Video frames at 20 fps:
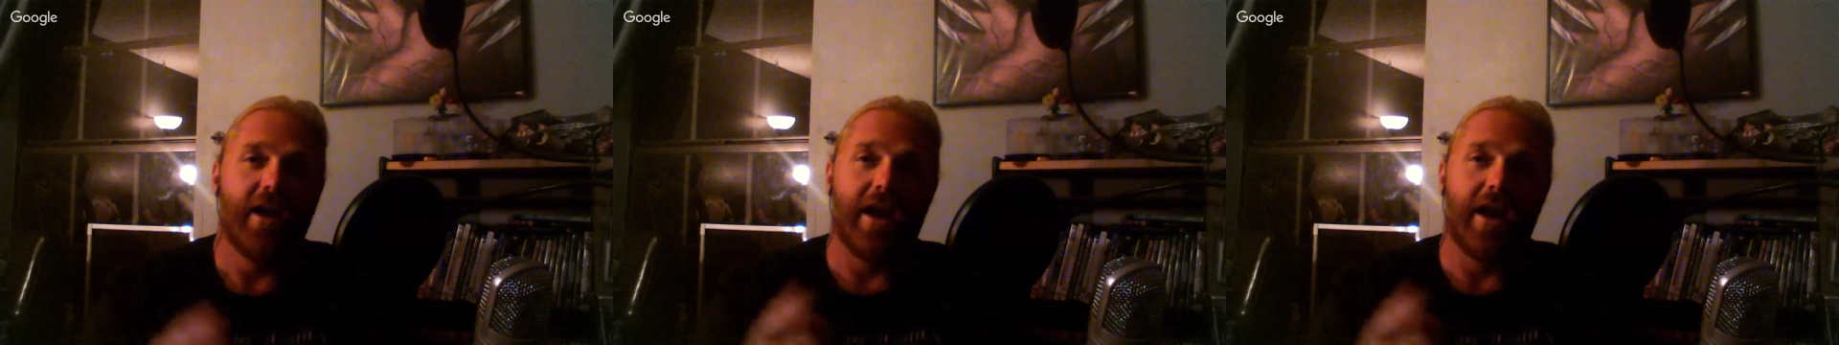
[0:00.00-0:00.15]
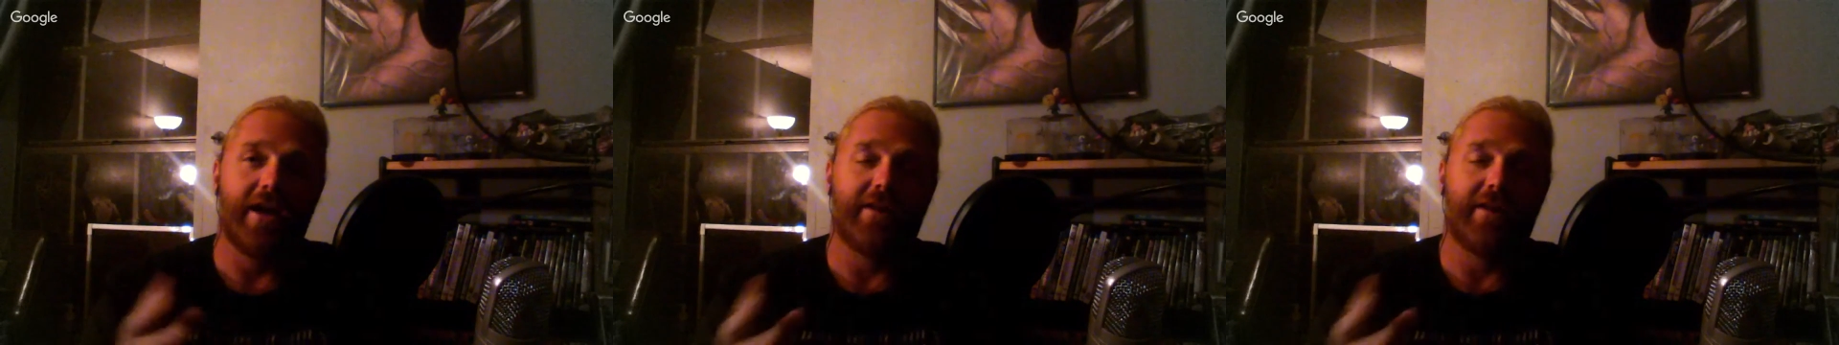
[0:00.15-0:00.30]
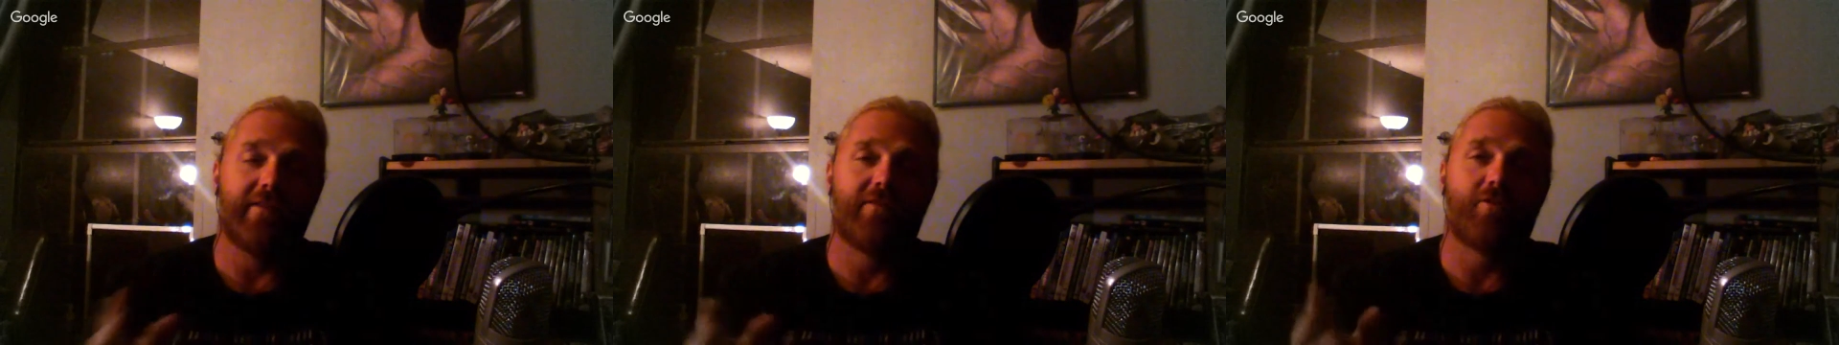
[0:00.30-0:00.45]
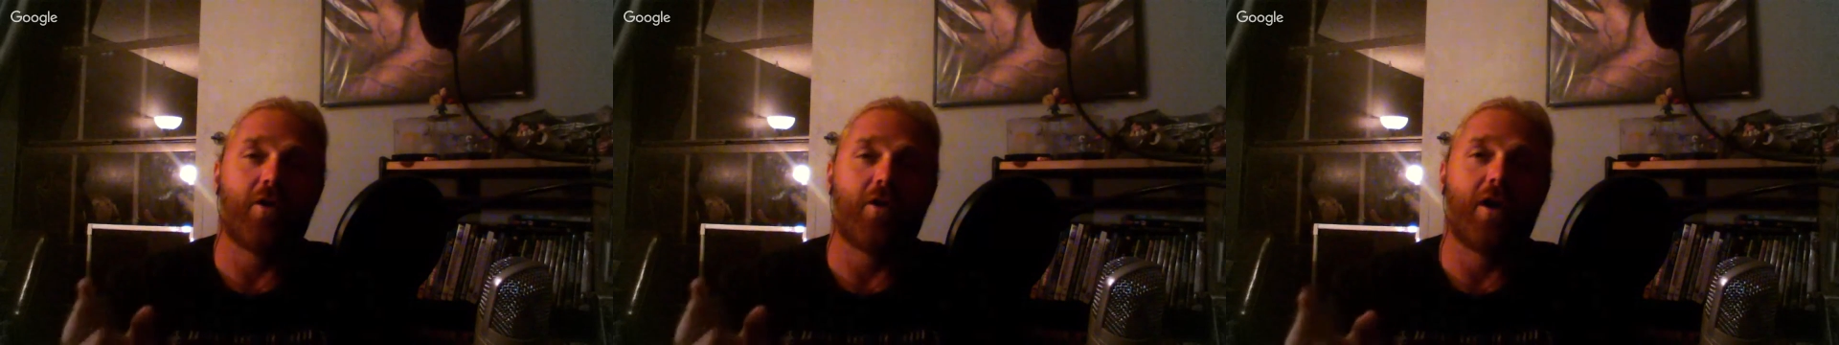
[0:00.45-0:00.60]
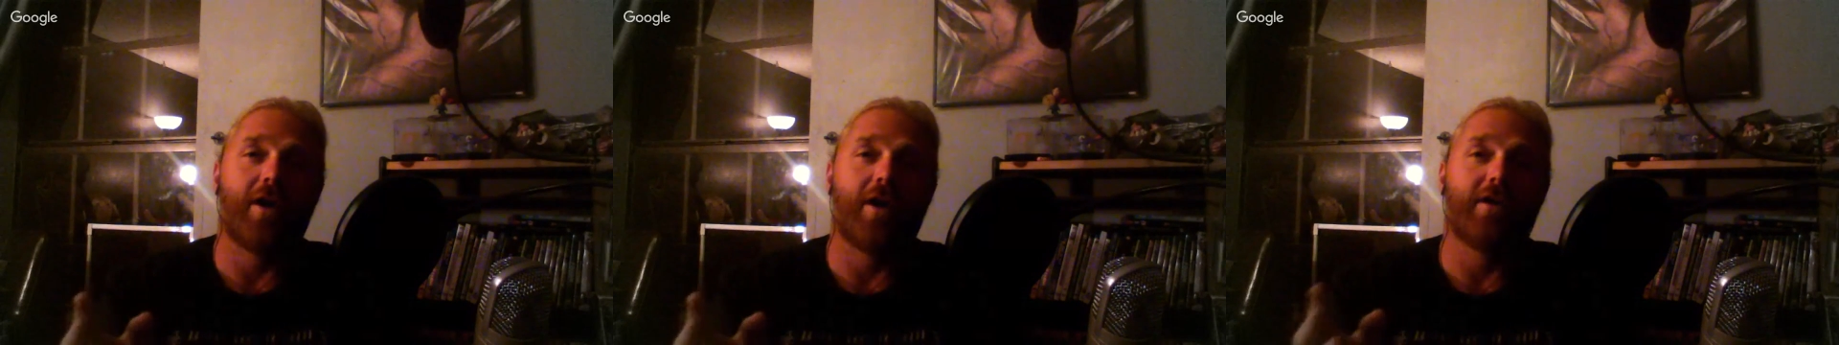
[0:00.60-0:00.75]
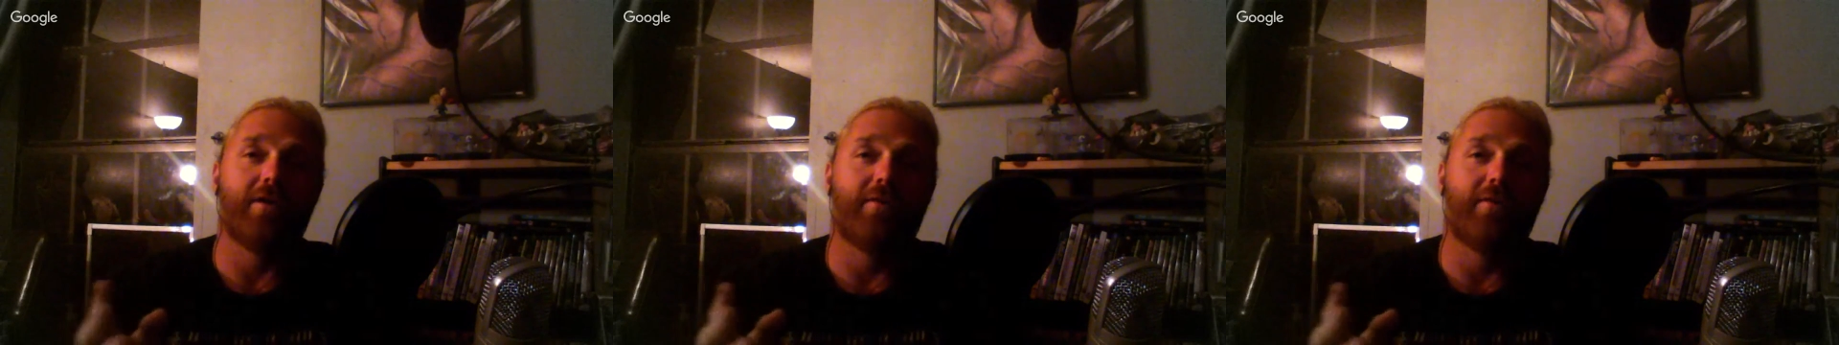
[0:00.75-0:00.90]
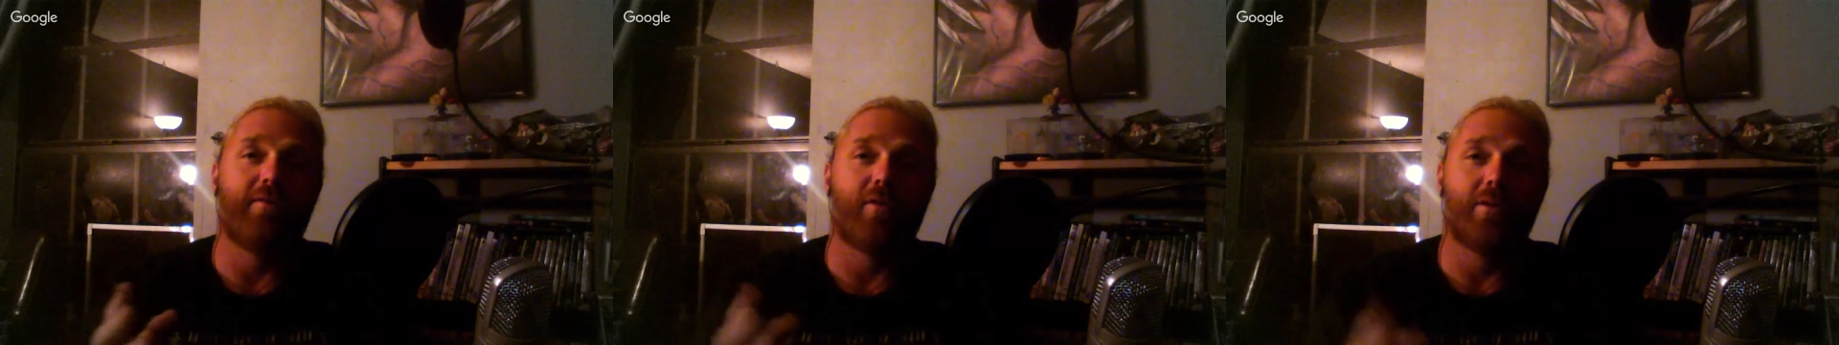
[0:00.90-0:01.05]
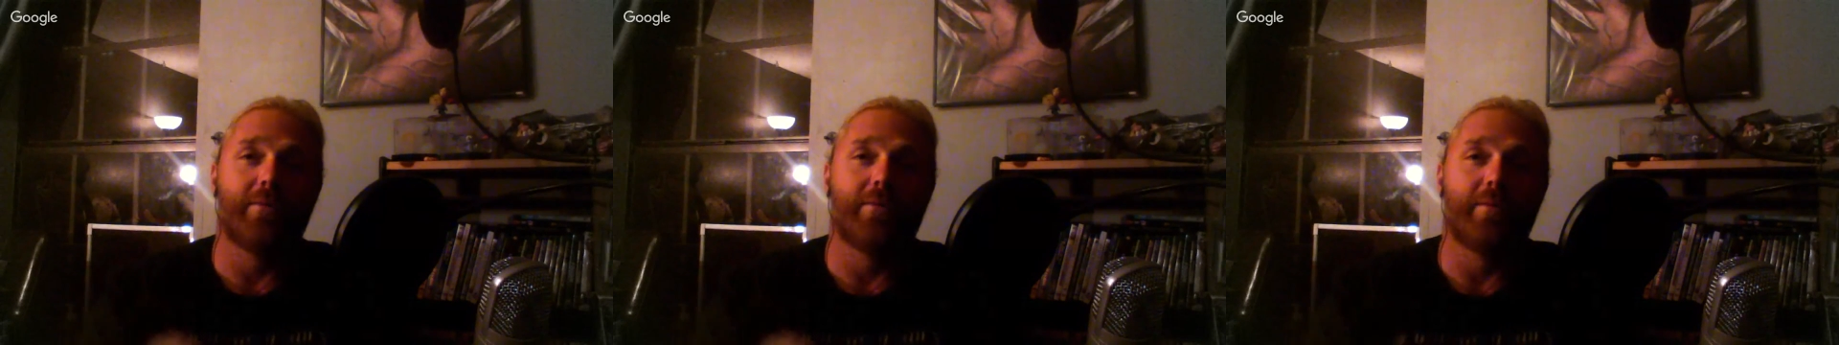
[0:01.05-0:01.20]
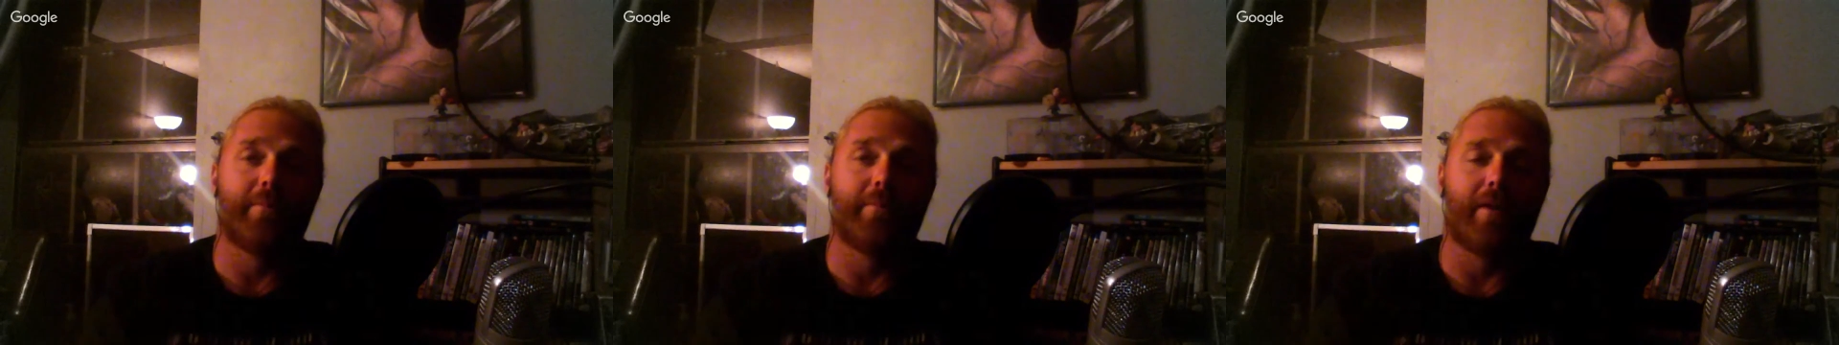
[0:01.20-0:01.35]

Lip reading: and is trying to form a